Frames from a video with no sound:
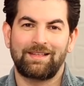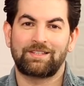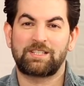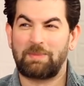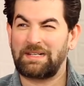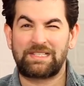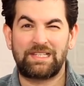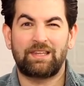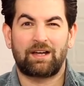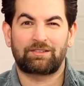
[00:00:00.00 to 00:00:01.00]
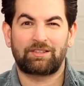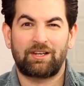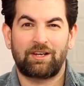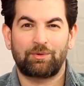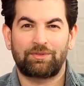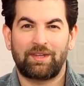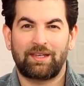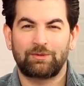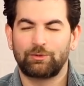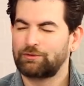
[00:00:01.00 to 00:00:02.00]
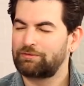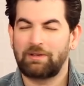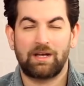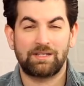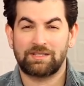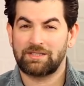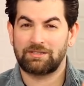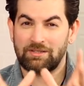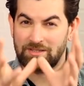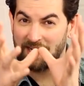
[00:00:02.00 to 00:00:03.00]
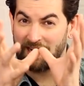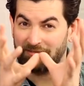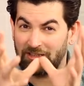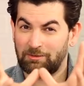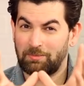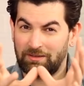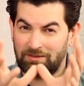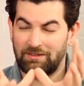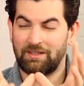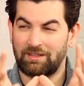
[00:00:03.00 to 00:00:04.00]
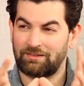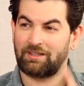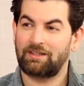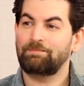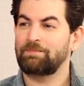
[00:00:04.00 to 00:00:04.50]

The spicy darsaan out there. Oof, guys, just have the spicy darsaan.